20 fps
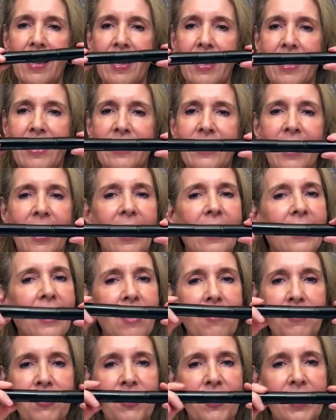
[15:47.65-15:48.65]
And I
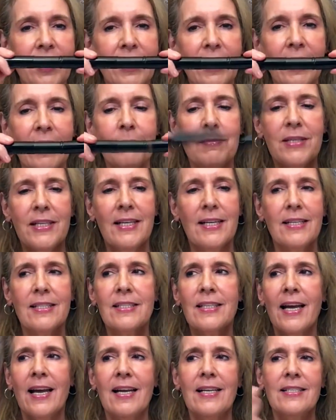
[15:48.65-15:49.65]
love it that it comes in its
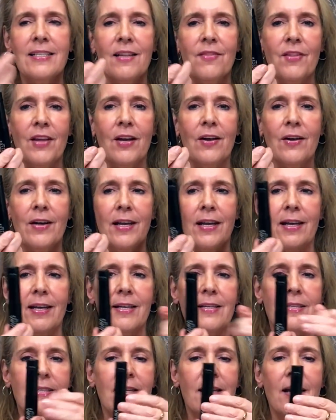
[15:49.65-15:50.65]
case, and there it
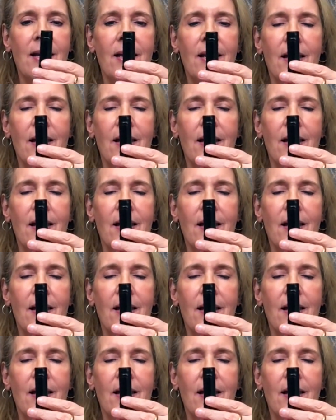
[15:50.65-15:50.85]
is.